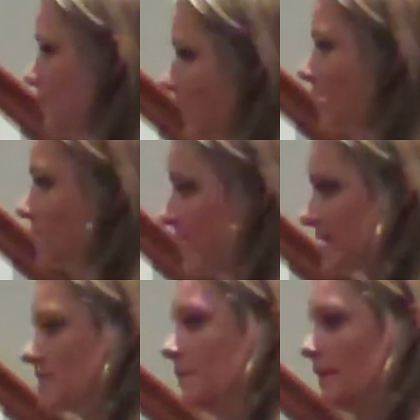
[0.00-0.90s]
a big
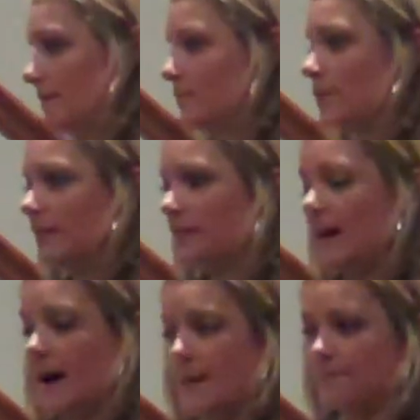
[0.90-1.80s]
investment with
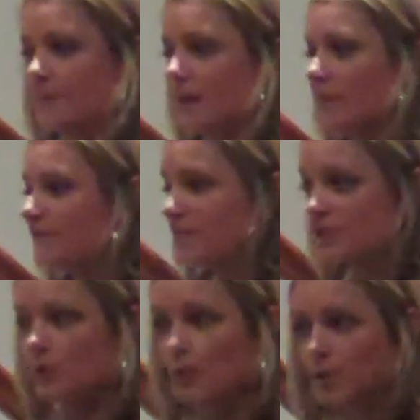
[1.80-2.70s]

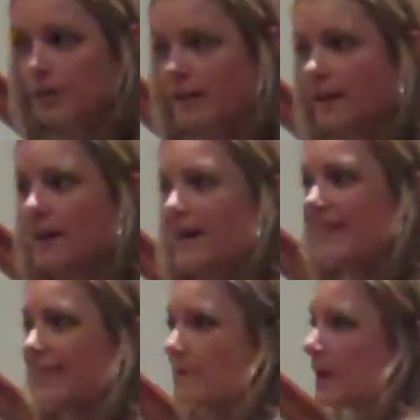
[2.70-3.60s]
inventory.
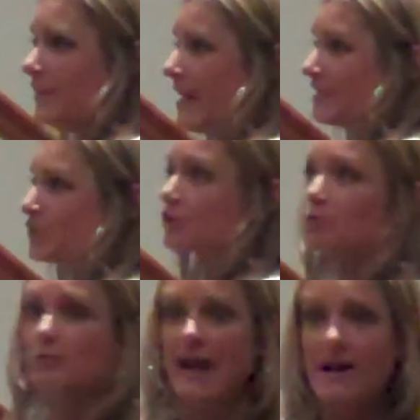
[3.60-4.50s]
They might have had to
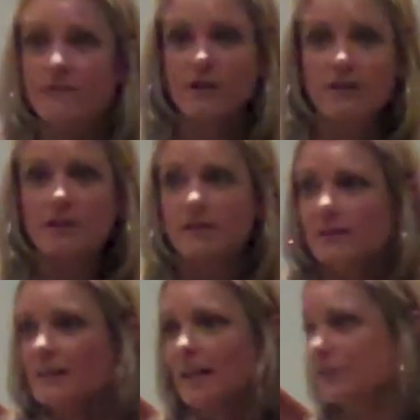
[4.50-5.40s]

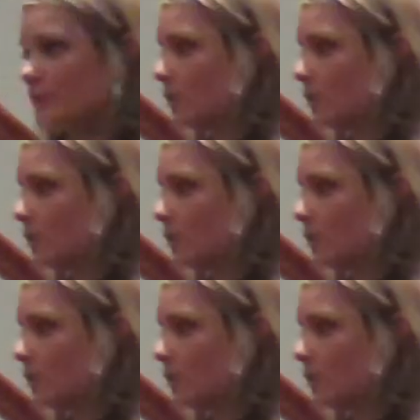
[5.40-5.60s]
travel and